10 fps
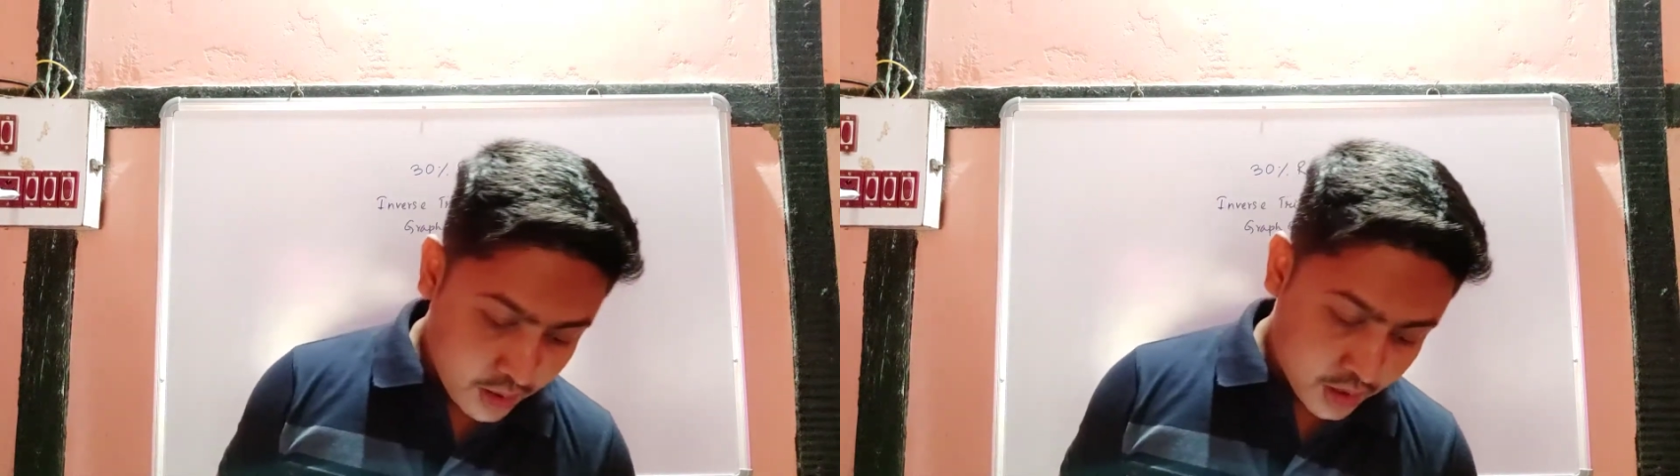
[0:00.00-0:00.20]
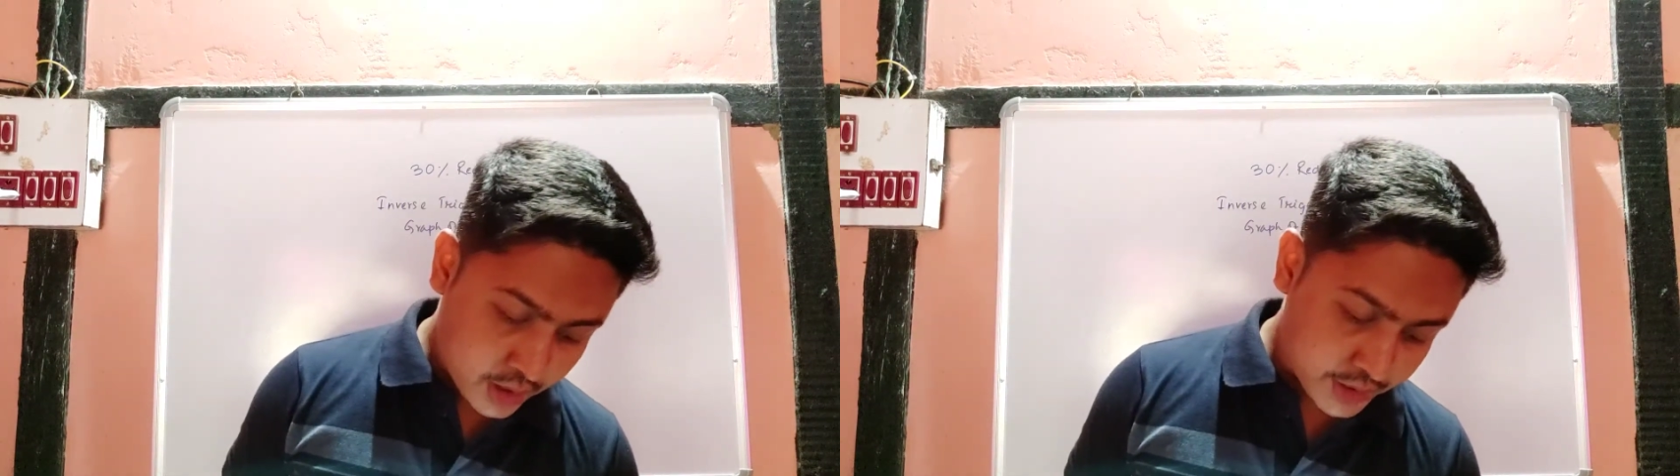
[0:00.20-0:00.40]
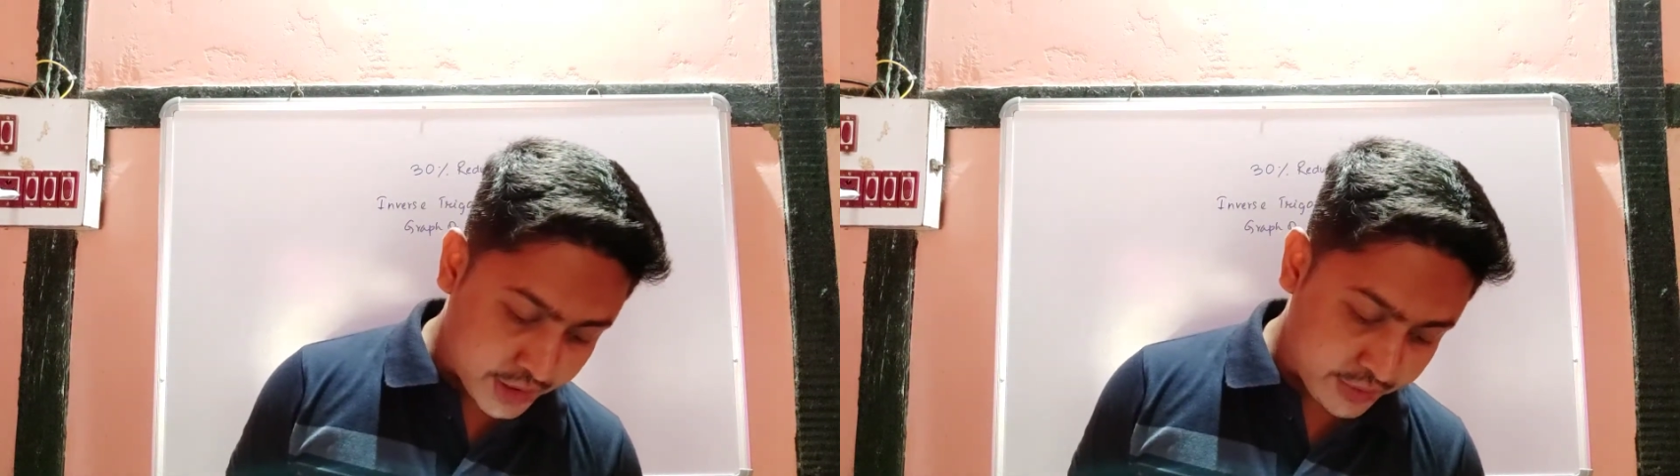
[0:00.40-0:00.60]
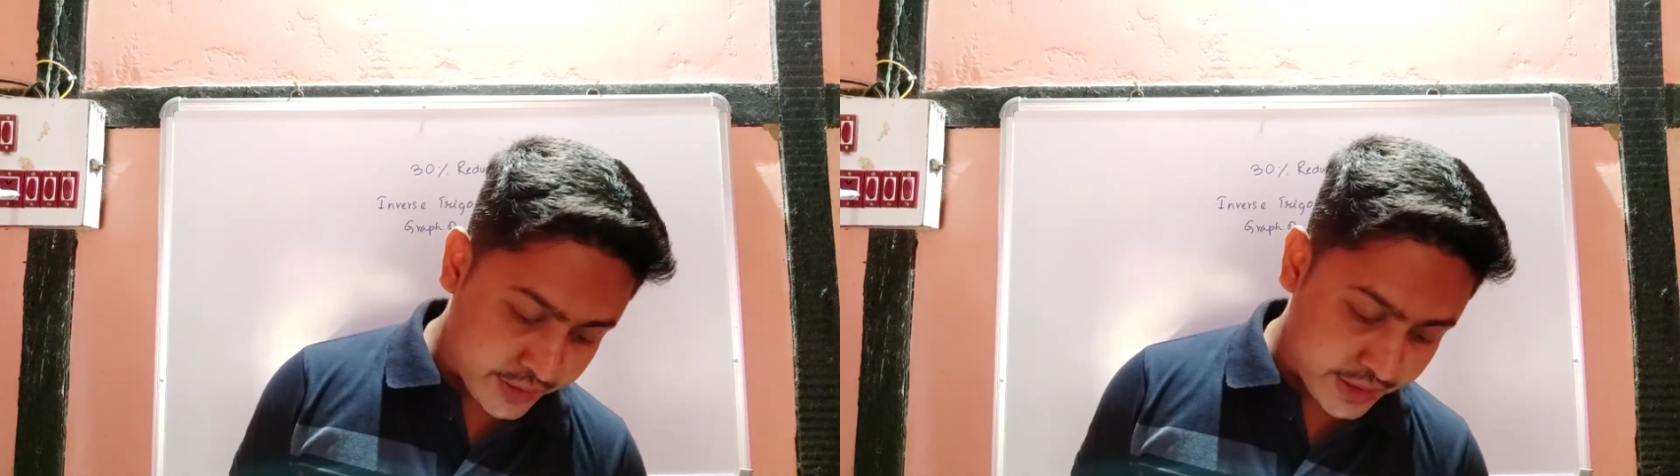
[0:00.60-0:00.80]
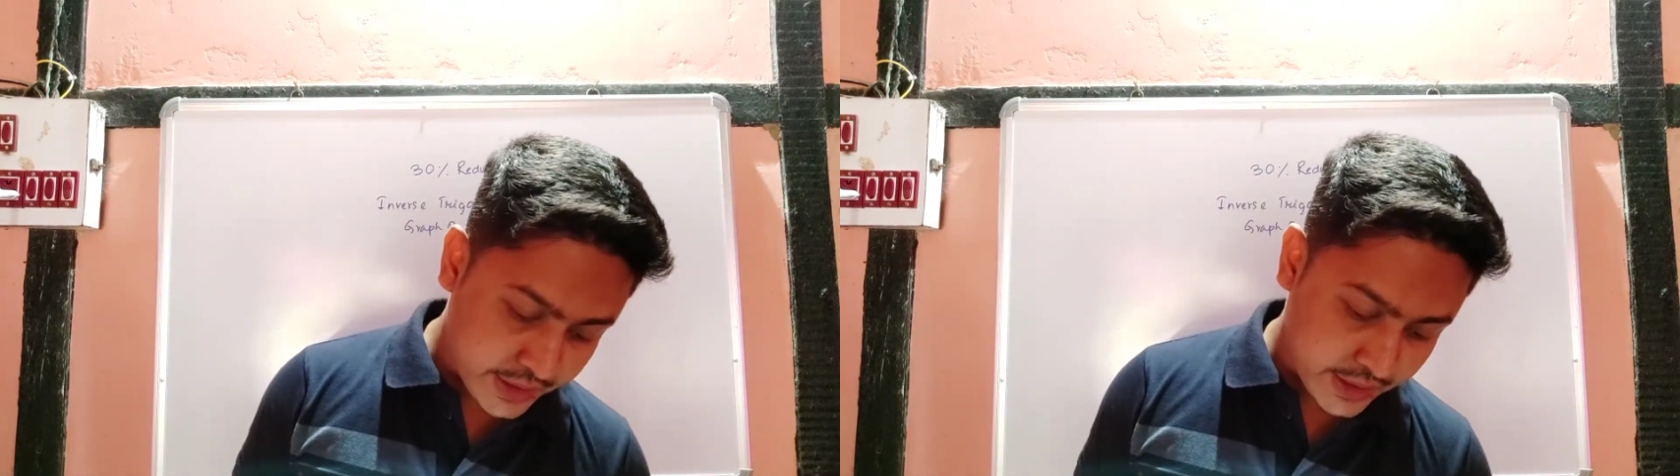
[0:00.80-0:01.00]

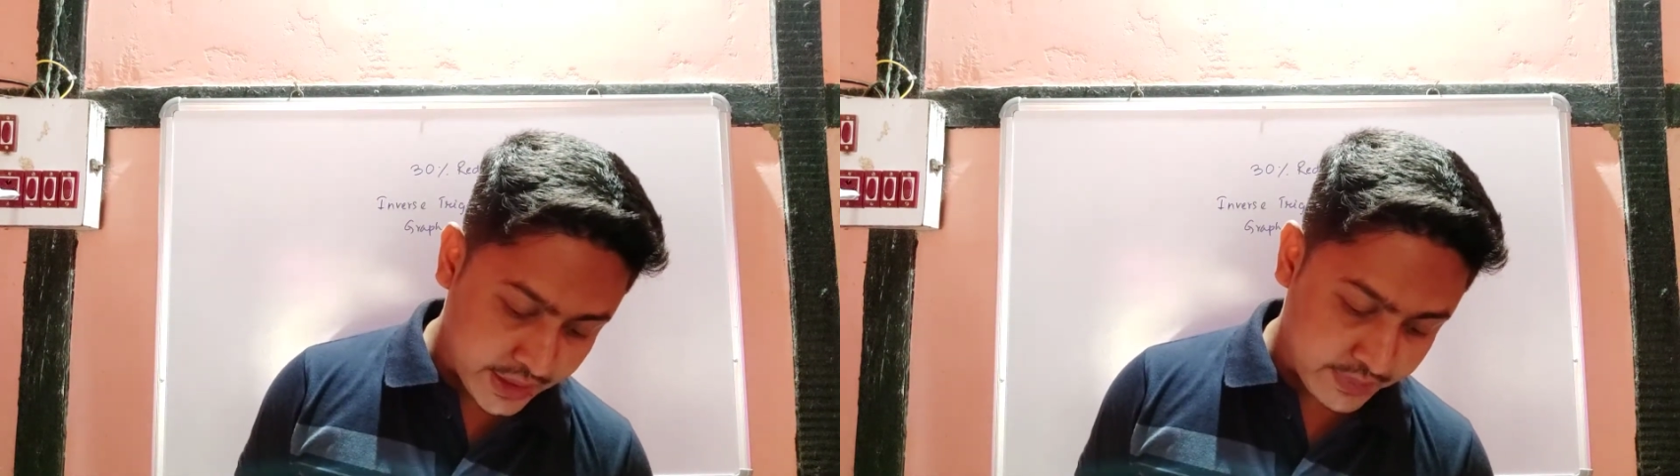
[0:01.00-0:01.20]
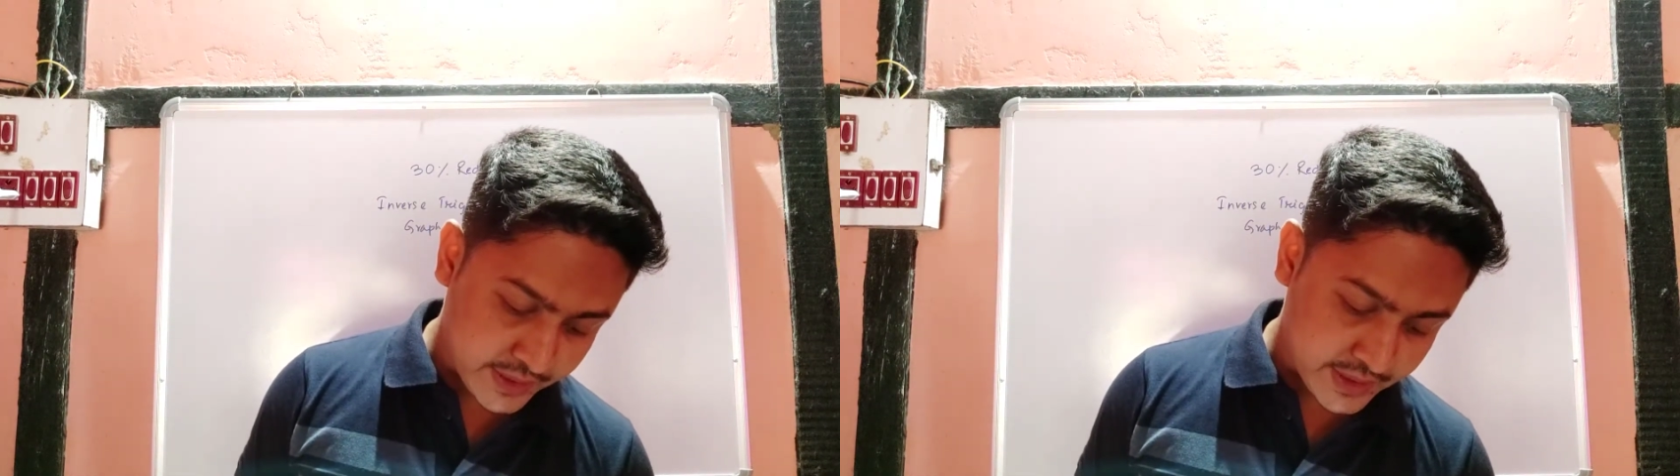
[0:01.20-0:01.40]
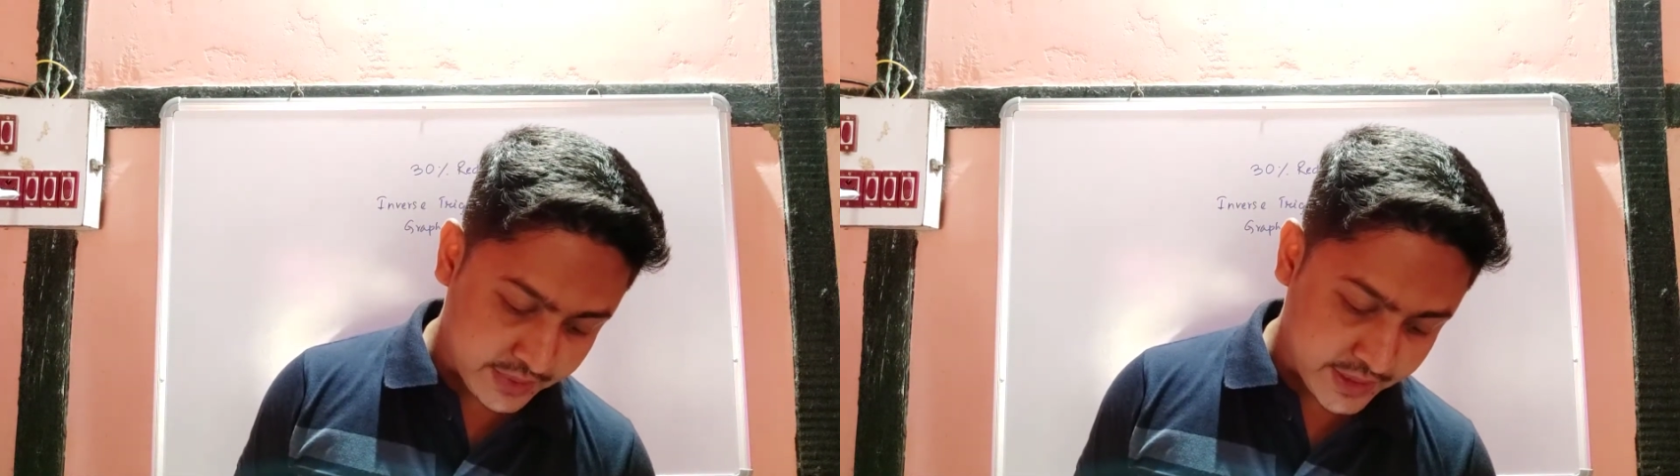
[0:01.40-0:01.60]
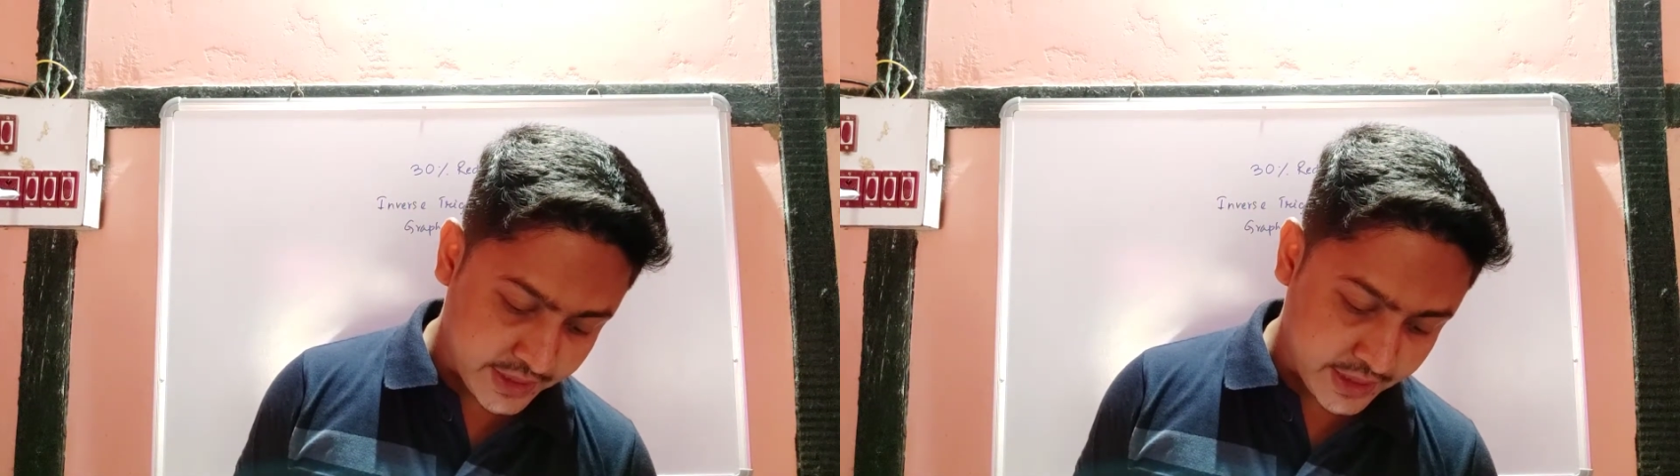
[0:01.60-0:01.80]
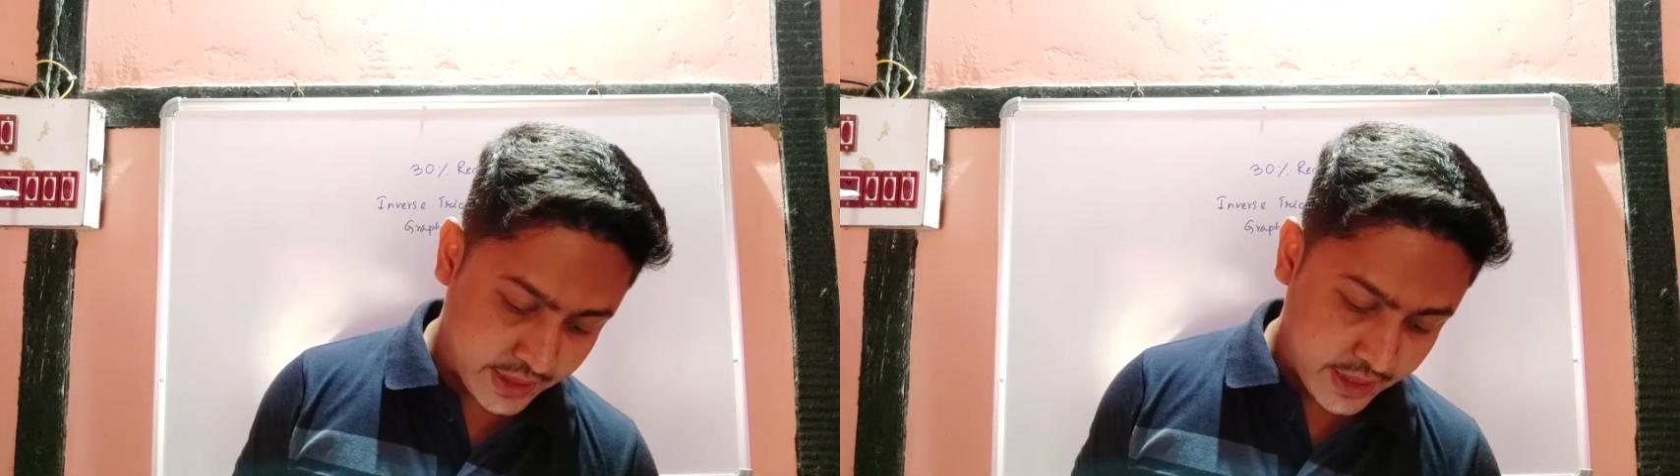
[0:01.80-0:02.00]
continuity and
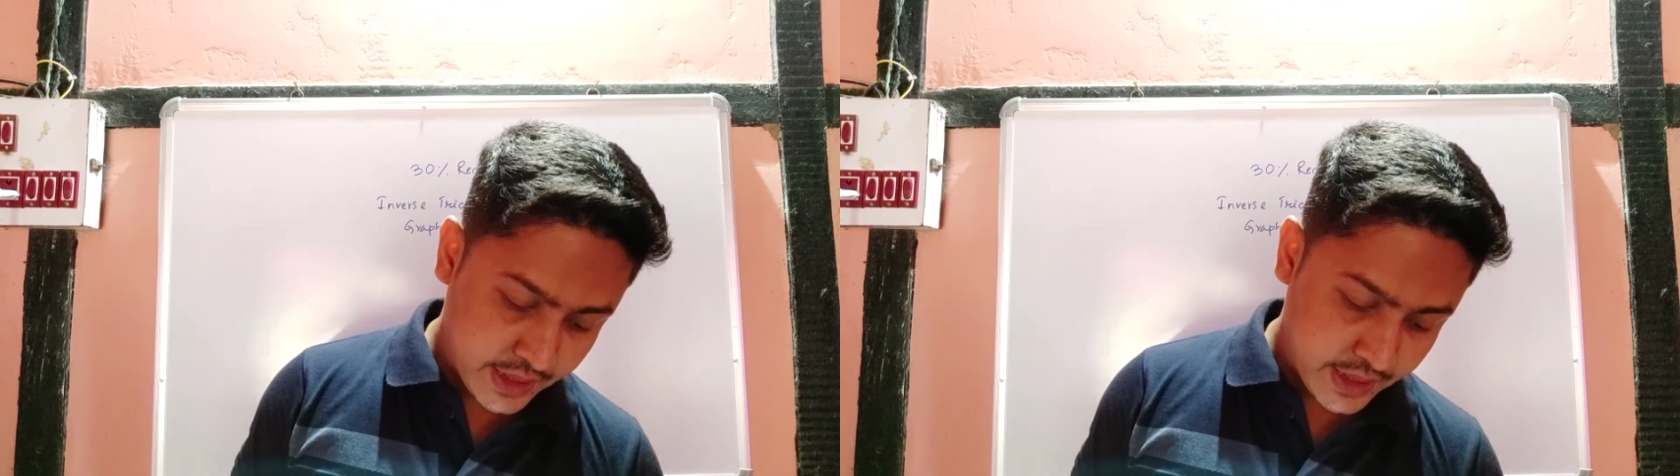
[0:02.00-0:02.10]
differentiability,